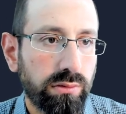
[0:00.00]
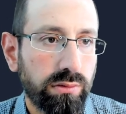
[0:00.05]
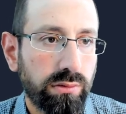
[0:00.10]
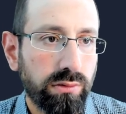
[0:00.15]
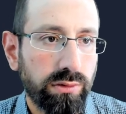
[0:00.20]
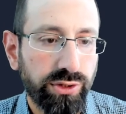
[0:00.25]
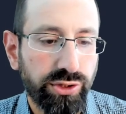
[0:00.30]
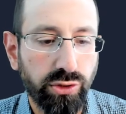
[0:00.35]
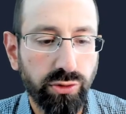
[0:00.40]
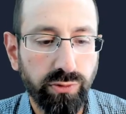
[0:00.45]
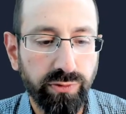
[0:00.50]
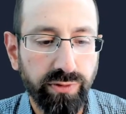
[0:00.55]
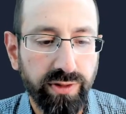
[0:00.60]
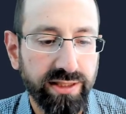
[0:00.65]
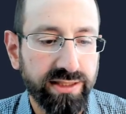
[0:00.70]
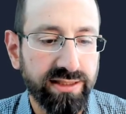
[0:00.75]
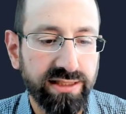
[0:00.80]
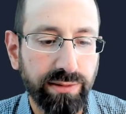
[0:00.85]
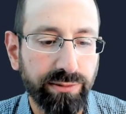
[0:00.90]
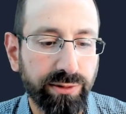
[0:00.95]
So this
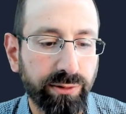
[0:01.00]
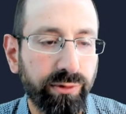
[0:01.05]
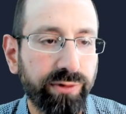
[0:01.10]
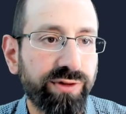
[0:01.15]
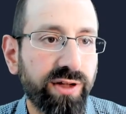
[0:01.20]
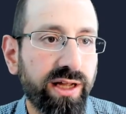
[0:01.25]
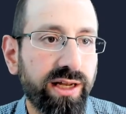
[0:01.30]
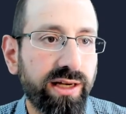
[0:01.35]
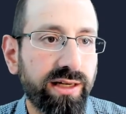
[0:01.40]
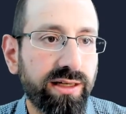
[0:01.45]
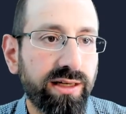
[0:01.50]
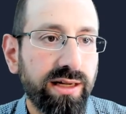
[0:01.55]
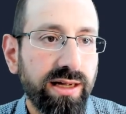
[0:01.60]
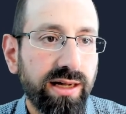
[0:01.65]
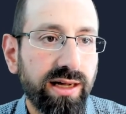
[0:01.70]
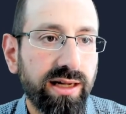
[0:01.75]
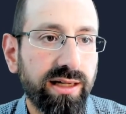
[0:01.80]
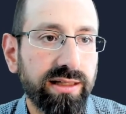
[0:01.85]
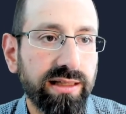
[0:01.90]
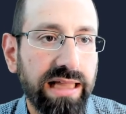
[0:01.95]
is something we've done
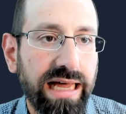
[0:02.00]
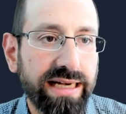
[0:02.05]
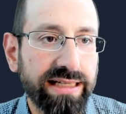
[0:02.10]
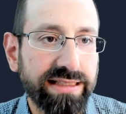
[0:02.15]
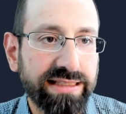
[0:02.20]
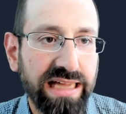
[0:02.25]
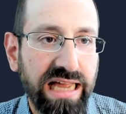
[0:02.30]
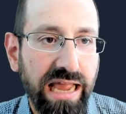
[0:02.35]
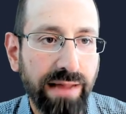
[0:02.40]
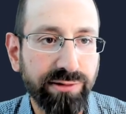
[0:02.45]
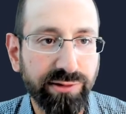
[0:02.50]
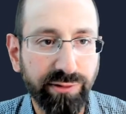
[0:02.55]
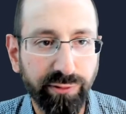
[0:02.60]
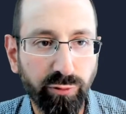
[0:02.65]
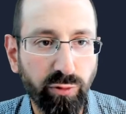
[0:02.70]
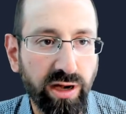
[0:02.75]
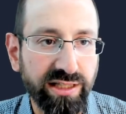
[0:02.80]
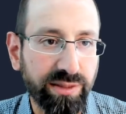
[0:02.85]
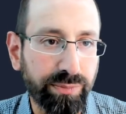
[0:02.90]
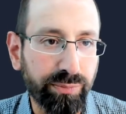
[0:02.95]
a lot of times. If we
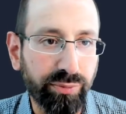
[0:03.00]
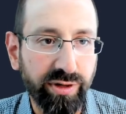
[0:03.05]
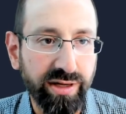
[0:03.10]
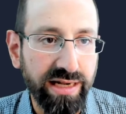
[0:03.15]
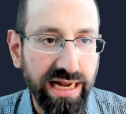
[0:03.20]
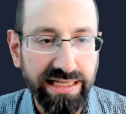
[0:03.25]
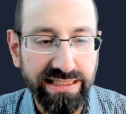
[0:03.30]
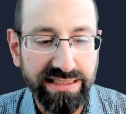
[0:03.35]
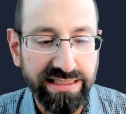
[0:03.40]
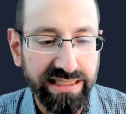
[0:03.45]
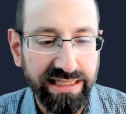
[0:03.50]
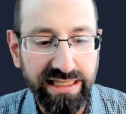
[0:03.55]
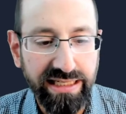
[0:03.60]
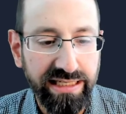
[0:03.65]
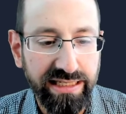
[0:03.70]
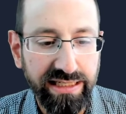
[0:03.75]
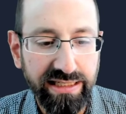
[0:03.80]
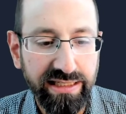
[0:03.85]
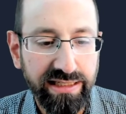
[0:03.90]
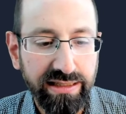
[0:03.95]
want it to print
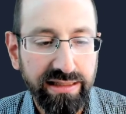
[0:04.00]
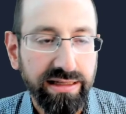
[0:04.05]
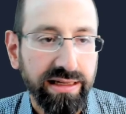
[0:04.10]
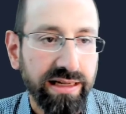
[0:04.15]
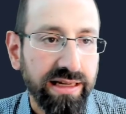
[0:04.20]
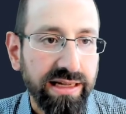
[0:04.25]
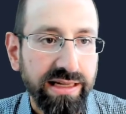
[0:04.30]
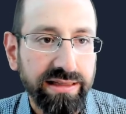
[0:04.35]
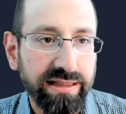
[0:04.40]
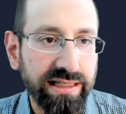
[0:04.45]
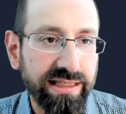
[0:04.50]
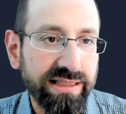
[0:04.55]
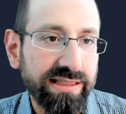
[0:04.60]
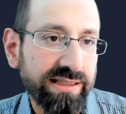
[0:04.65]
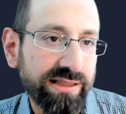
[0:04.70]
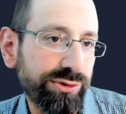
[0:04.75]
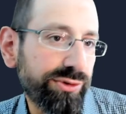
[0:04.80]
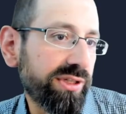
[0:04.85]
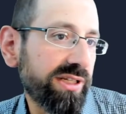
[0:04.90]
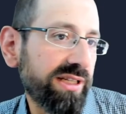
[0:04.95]
nicely, let's
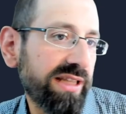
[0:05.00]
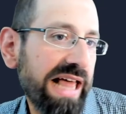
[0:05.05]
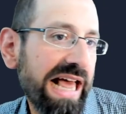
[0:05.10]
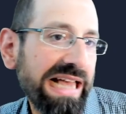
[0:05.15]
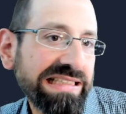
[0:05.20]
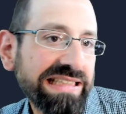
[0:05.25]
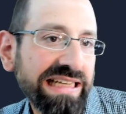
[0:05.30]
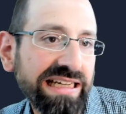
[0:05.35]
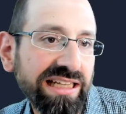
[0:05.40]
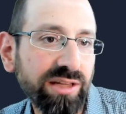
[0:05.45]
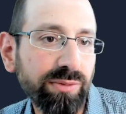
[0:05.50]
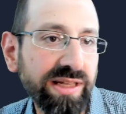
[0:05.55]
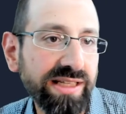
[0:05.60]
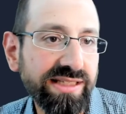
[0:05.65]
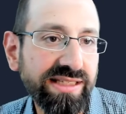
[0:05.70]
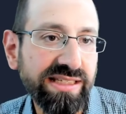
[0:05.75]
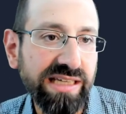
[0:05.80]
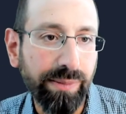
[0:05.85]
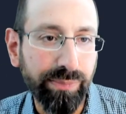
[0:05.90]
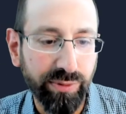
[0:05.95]
do the last element
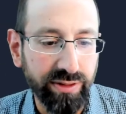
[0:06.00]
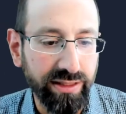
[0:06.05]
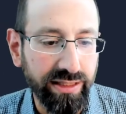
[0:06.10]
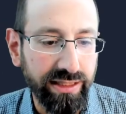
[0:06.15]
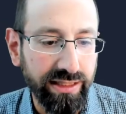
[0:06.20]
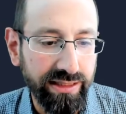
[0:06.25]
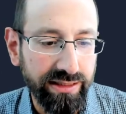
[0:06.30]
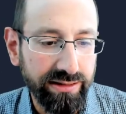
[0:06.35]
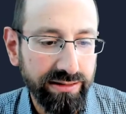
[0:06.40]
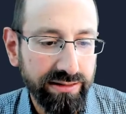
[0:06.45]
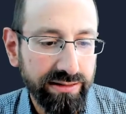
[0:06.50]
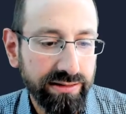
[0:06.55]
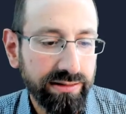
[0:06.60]
separately.